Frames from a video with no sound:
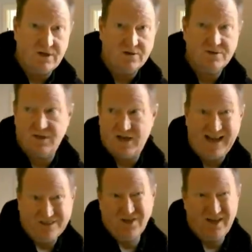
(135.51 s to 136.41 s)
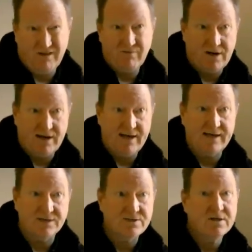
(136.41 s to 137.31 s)
loss than actually it really
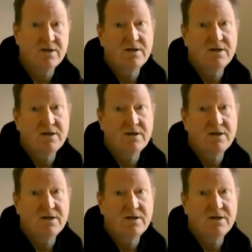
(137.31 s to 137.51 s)
is.